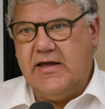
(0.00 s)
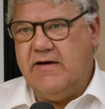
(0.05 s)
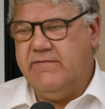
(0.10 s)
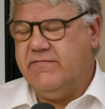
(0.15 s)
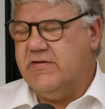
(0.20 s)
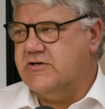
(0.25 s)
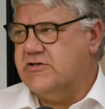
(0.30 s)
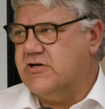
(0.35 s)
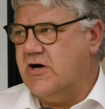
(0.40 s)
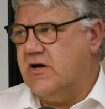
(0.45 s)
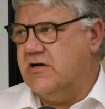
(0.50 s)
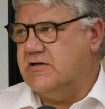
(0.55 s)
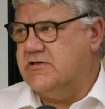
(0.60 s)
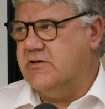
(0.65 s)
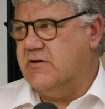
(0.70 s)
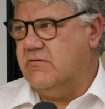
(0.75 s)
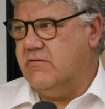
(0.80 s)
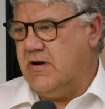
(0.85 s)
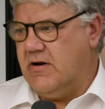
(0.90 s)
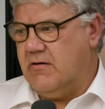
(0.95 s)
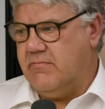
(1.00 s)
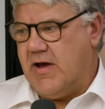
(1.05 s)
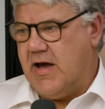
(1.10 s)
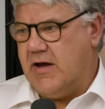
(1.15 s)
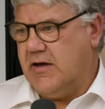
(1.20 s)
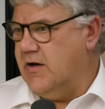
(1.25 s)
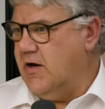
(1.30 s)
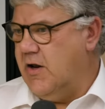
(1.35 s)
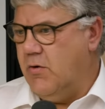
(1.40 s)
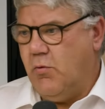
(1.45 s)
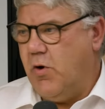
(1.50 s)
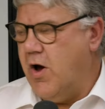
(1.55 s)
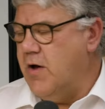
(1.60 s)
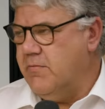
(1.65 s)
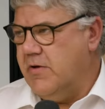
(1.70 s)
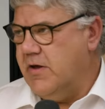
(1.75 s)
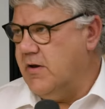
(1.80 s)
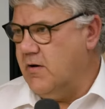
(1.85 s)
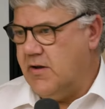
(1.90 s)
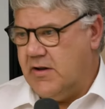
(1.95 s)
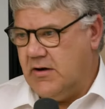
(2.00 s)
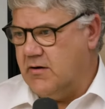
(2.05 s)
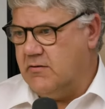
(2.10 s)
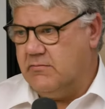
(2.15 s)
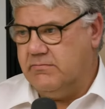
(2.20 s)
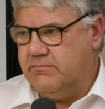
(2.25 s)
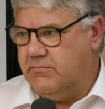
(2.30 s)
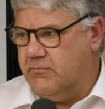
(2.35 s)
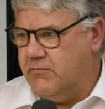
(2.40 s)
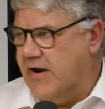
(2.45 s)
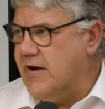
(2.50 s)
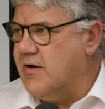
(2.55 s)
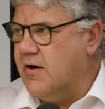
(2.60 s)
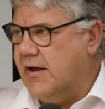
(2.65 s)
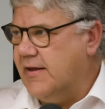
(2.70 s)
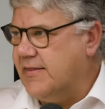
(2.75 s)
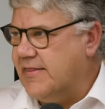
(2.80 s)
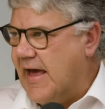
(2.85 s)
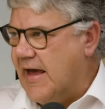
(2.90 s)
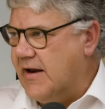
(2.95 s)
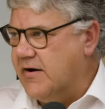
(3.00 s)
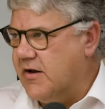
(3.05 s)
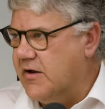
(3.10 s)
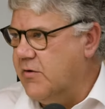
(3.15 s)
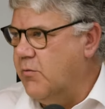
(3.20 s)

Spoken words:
given the tightness in the rental market, it'll rent like that.